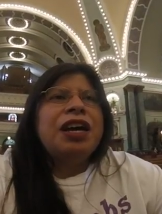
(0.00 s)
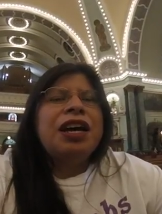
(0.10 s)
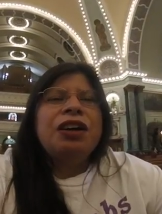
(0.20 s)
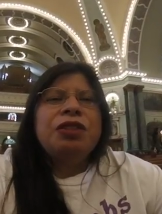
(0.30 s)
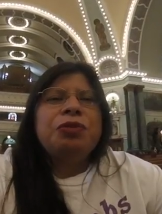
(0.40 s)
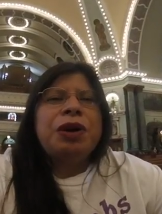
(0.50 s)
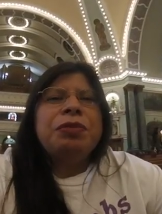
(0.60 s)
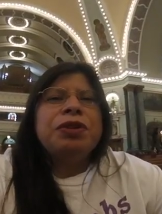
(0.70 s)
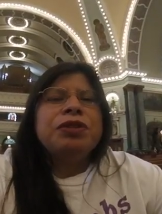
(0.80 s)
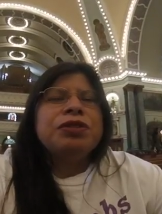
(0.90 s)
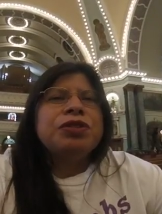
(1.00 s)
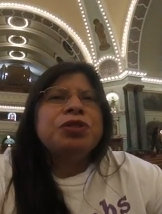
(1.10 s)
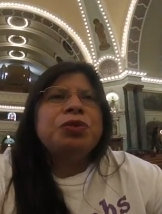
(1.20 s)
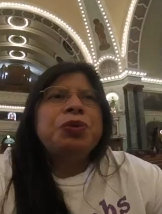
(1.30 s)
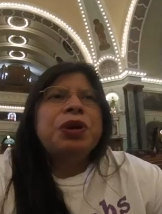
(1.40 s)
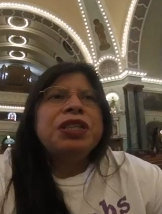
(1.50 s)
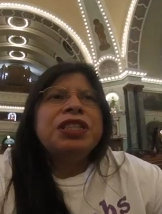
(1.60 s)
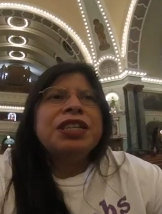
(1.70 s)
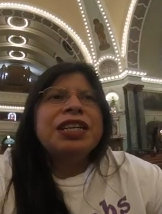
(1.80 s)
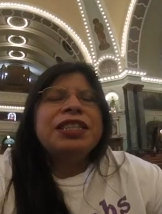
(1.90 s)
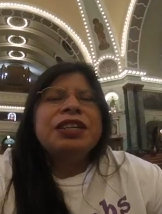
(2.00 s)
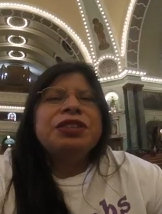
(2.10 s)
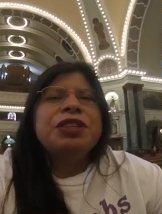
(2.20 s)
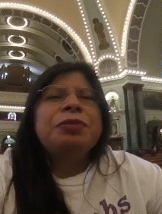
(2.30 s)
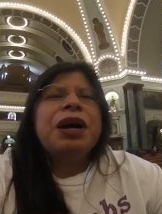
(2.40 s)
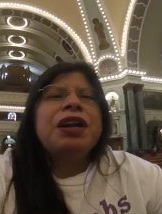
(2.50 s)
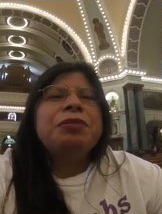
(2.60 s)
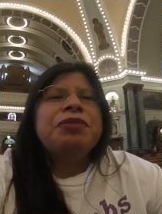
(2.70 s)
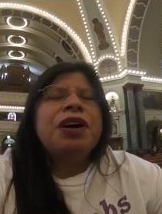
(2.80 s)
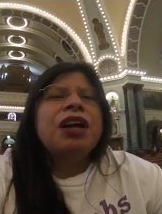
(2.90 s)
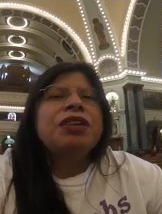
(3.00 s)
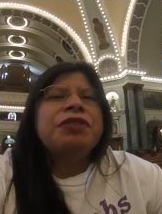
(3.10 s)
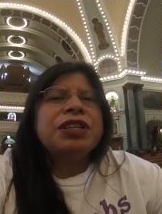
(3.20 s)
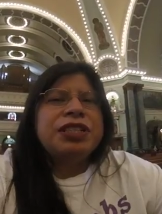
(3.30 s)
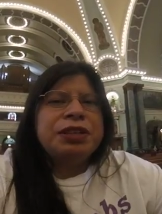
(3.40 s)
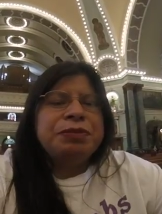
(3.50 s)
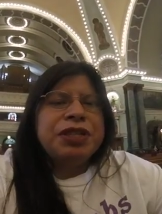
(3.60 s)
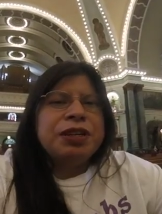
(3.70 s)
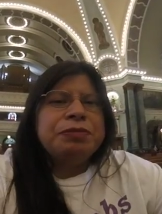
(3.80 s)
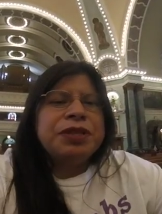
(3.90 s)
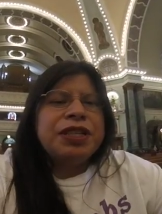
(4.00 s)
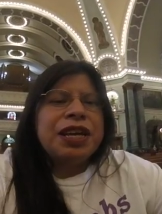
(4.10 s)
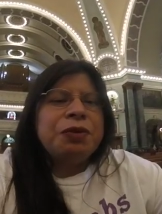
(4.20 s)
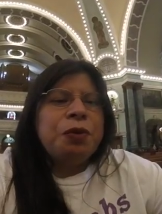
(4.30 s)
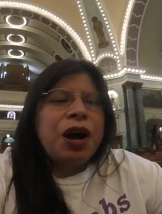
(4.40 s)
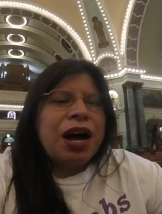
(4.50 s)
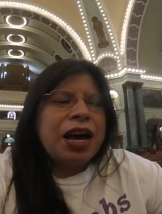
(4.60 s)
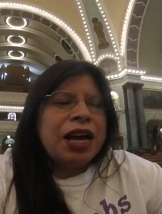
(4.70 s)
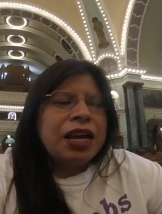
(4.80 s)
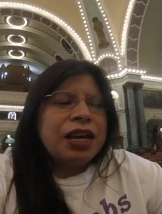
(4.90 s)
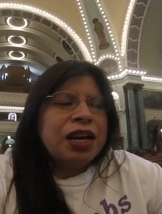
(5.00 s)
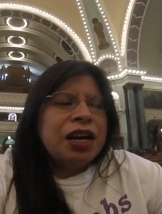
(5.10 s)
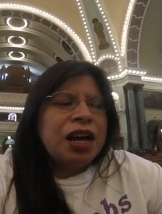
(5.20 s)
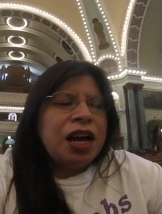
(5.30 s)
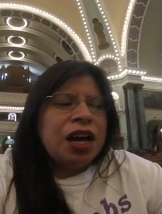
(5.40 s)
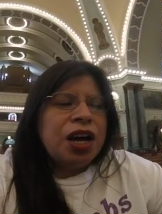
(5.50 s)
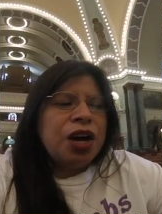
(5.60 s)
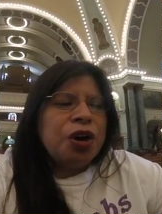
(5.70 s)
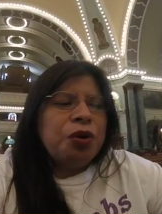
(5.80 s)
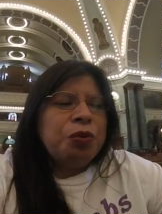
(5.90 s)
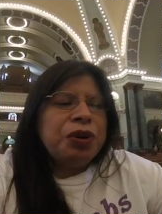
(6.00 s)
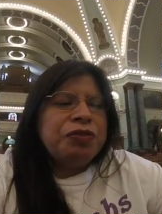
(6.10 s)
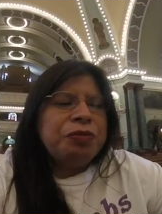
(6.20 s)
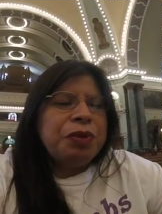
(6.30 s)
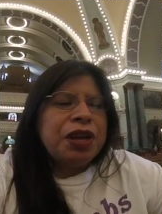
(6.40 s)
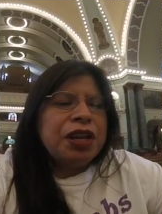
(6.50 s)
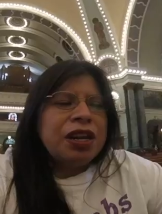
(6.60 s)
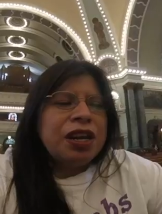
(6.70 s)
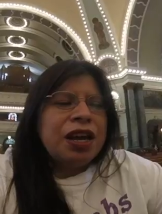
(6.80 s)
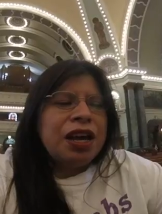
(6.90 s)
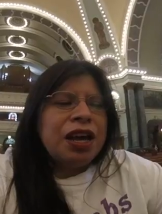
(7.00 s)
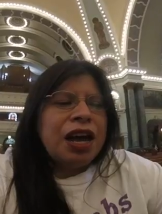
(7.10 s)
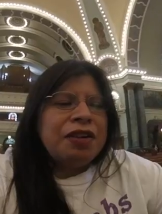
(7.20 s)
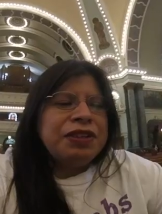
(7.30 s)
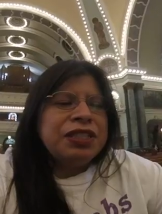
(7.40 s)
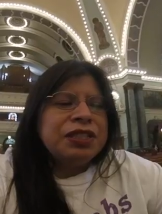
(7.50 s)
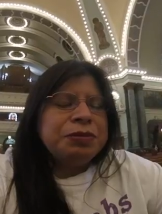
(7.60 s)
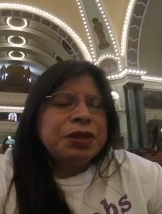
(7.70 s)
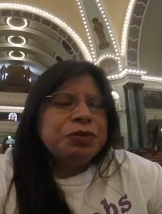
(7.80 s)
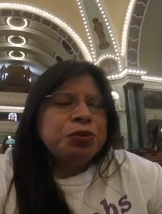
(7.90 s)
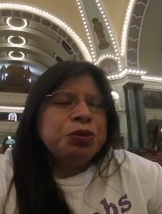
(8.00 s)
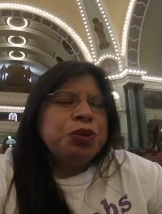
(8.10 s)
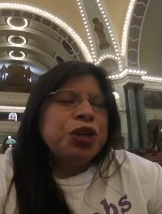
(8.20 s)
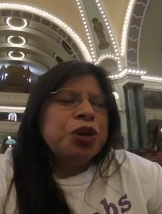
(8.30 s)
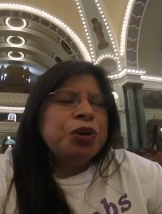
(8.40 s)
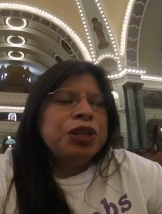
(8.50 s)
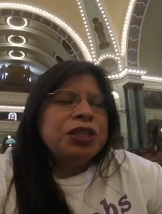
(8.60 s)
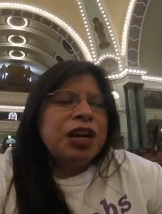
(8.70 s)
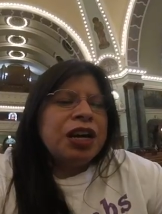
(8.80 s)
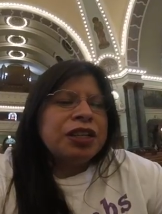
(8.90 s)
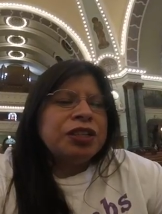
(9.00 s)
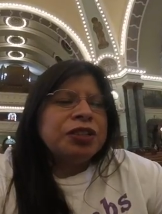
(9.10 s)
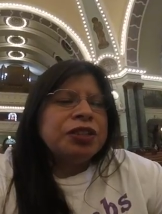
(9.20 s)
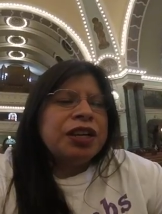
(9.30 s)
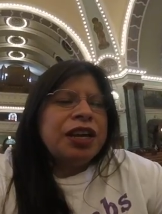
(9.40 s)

health rebels. We want to get down to the bottom of all of our symptoms and why uh, we've been having symptoms, when we go to the doctor